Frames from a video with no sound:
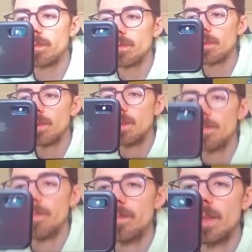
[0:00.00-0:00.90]
is at its
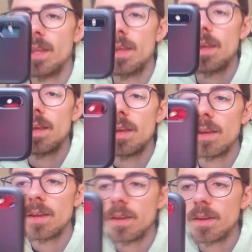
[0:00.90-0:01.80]
finest.
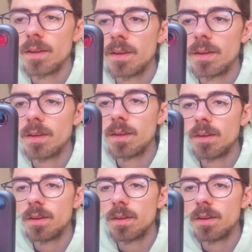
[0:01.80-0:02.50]
I